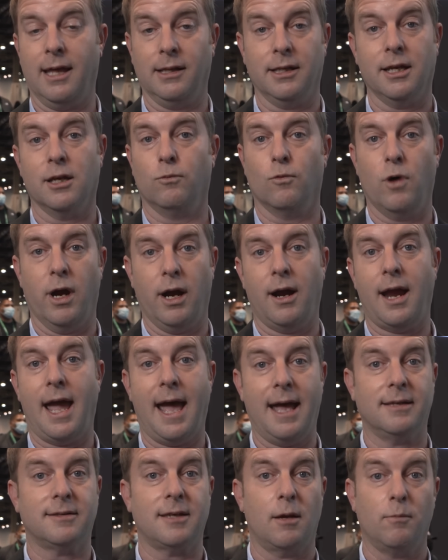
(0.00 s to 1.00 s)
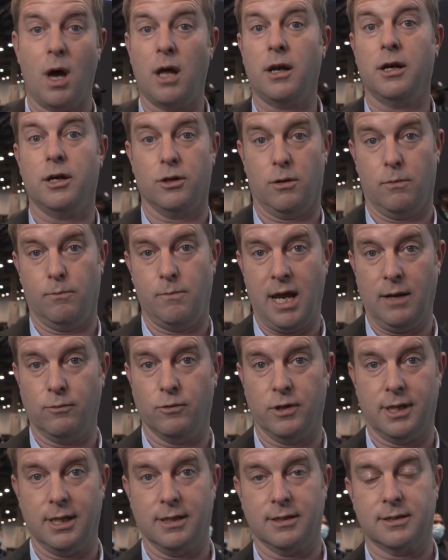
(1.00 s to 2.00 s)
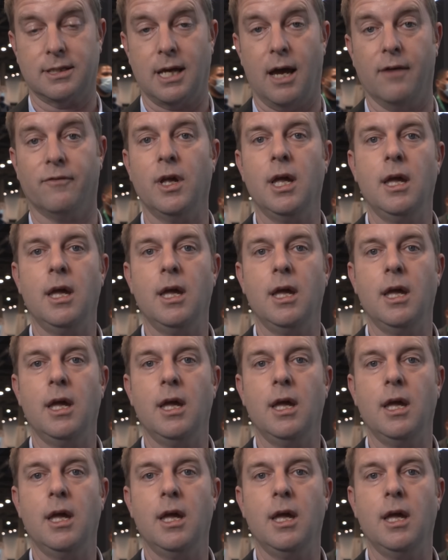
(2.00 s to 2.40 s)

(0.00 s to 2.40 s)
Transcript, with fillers: Alienware has a monitor made with this stuff.